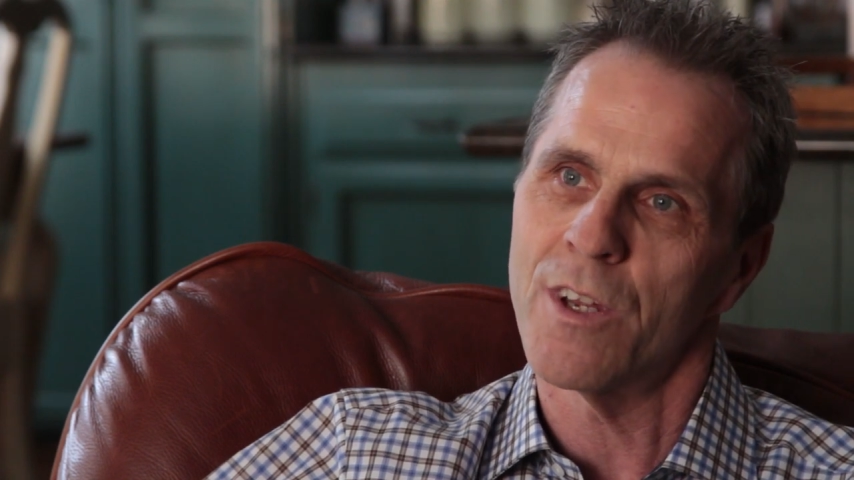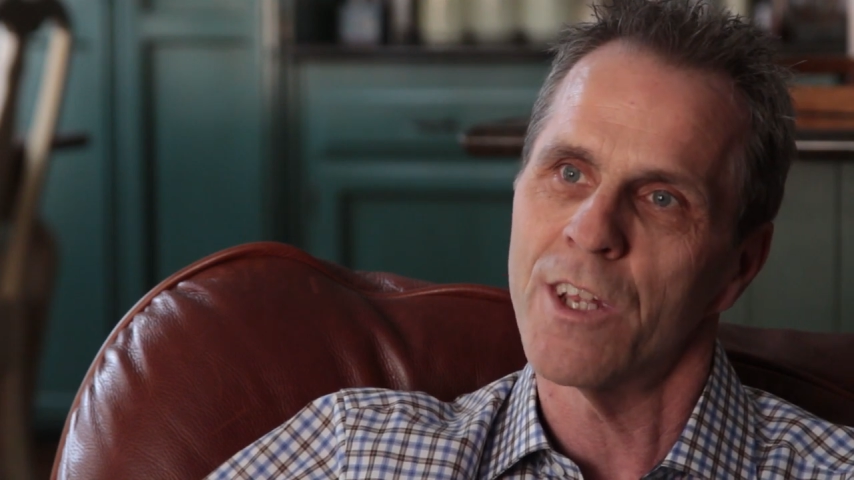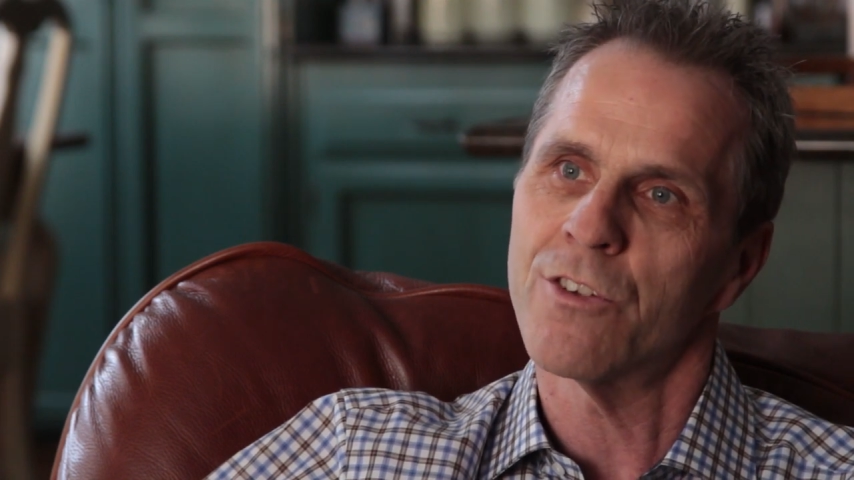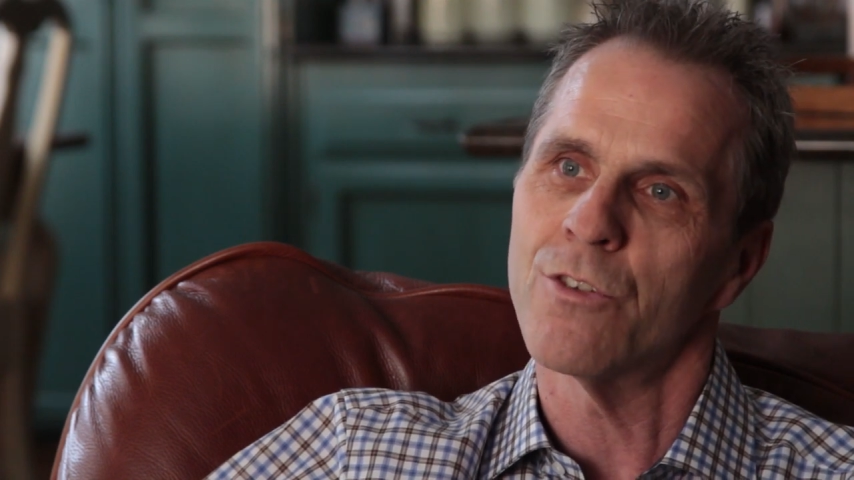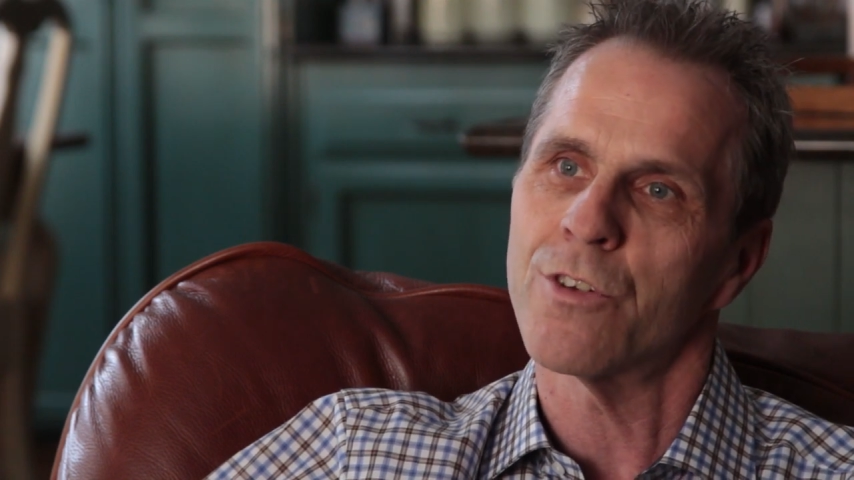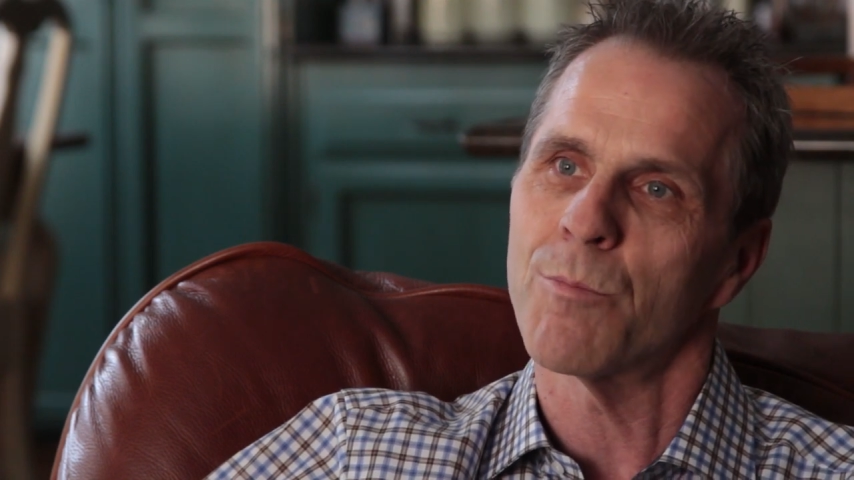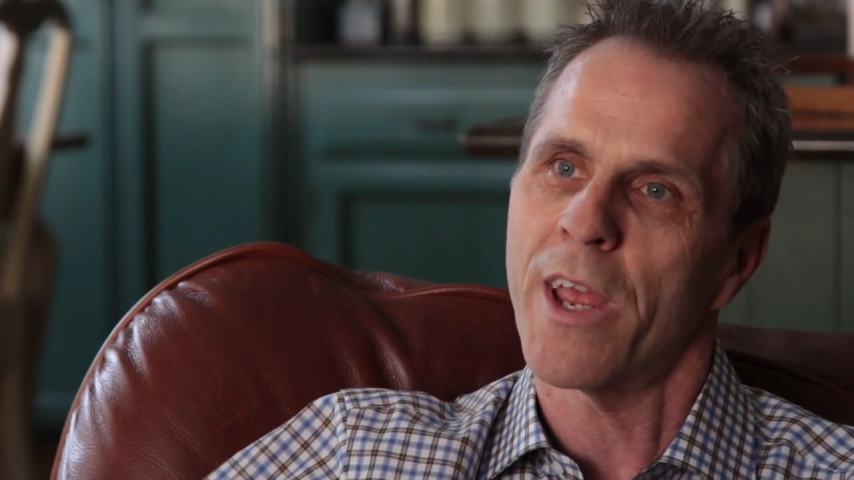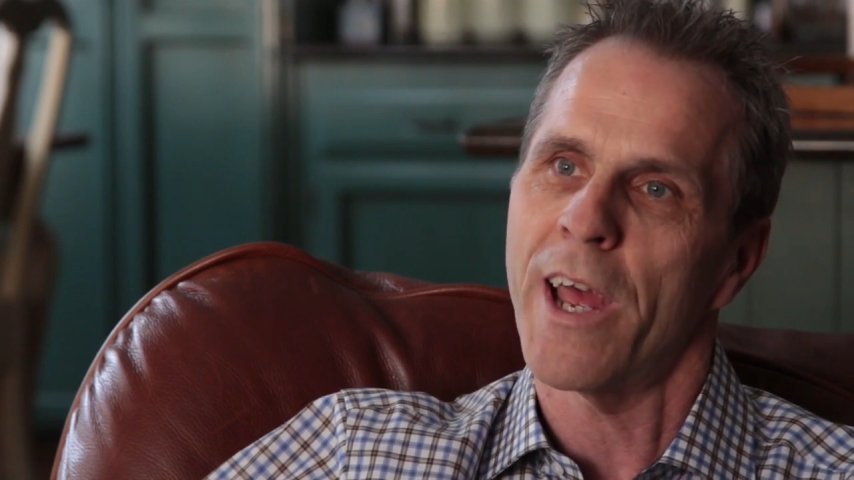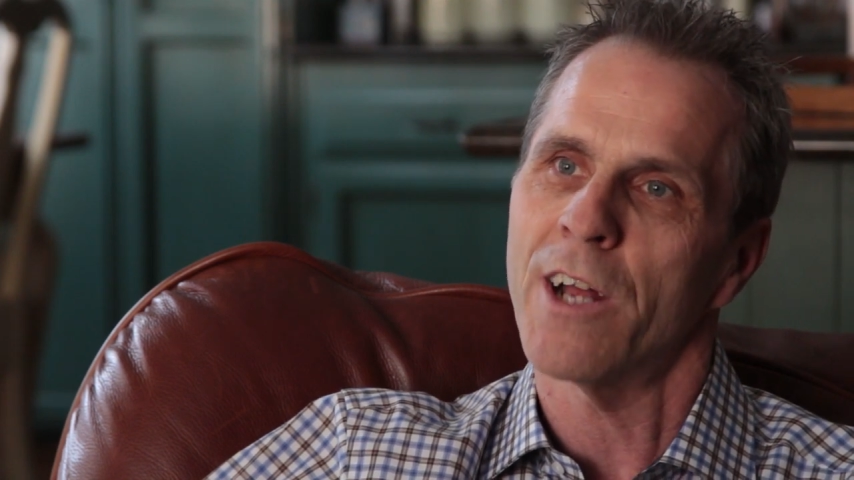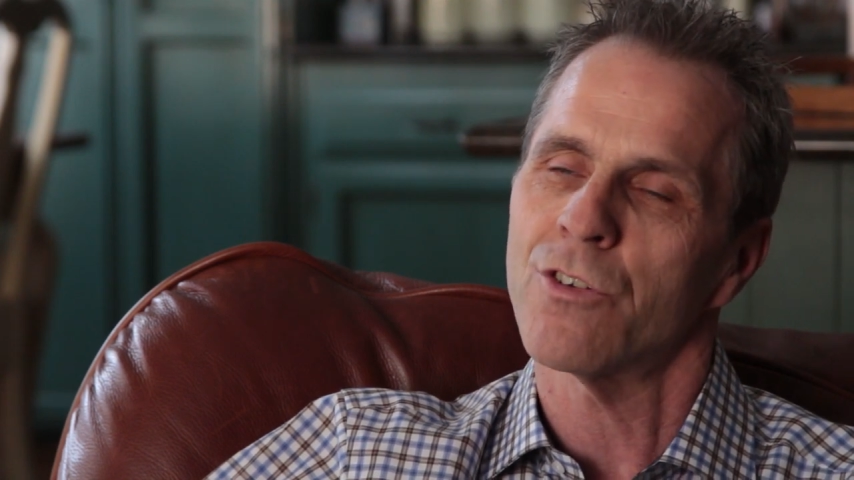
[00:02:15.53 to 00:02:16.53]
and gets you some
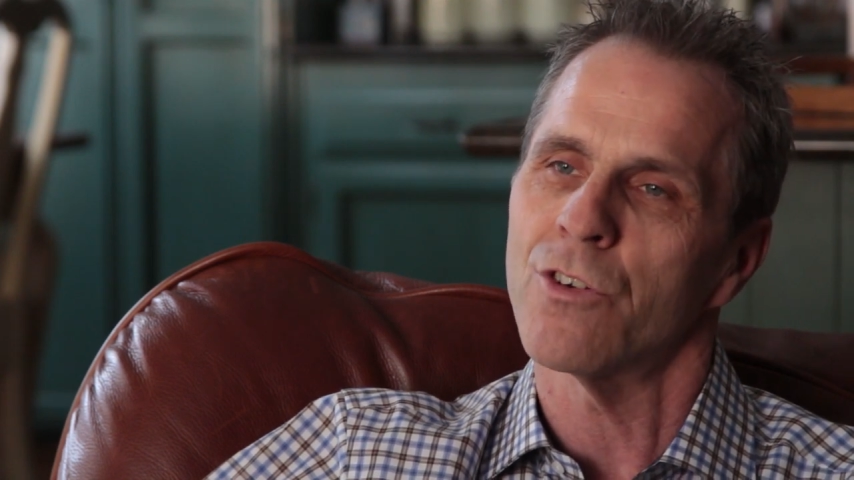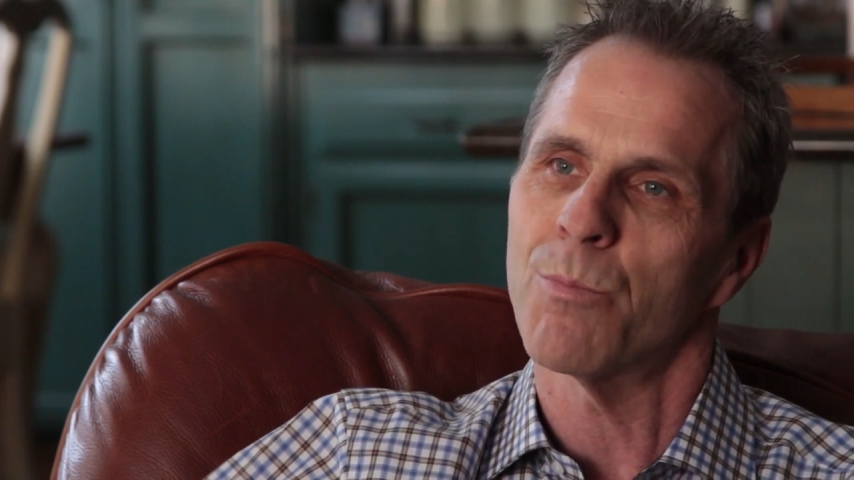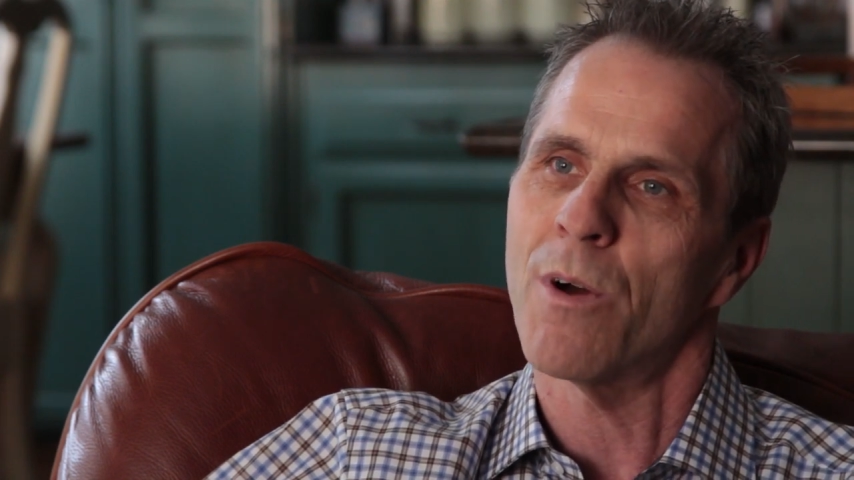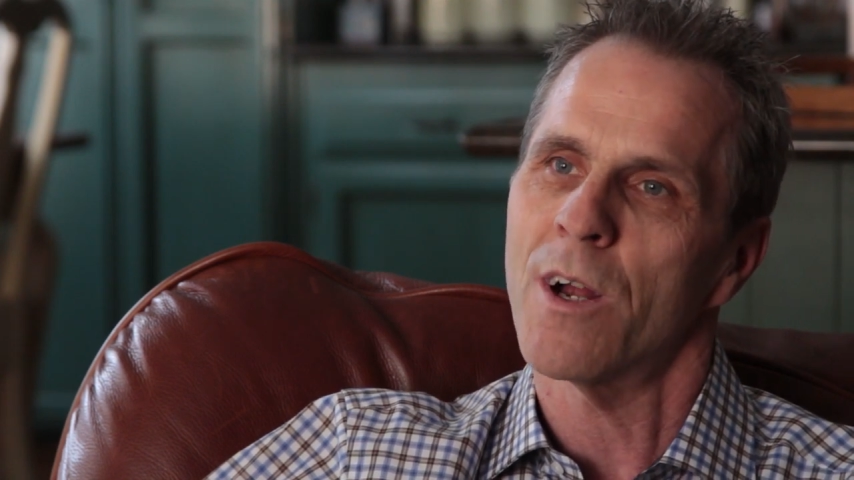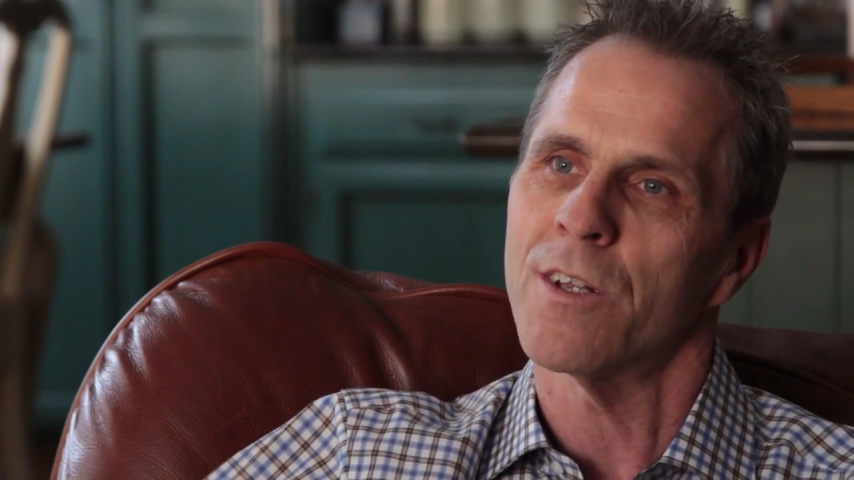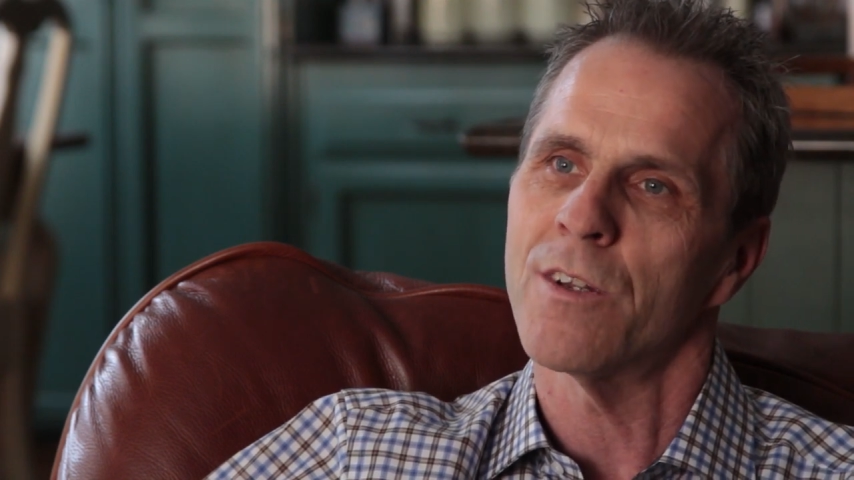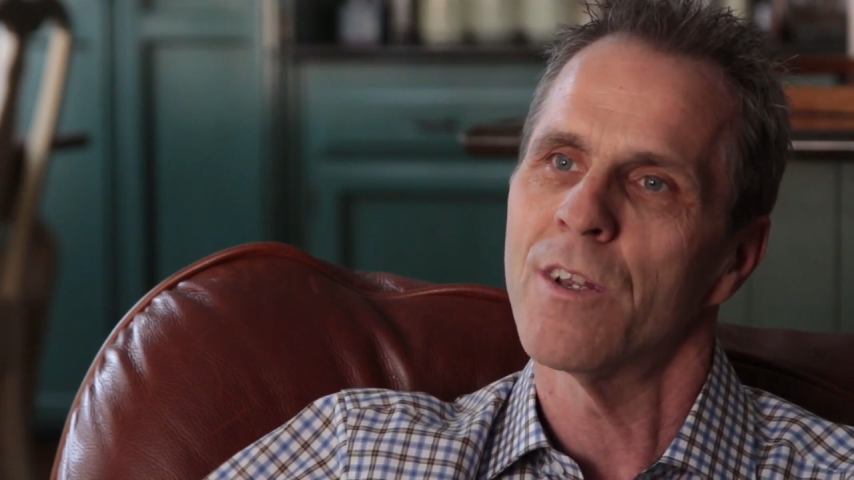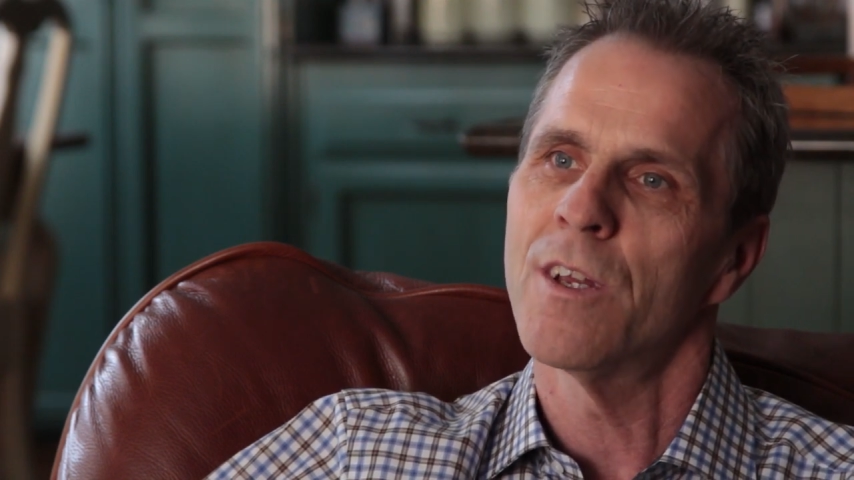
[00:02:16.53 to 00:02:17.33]
cash in your pocket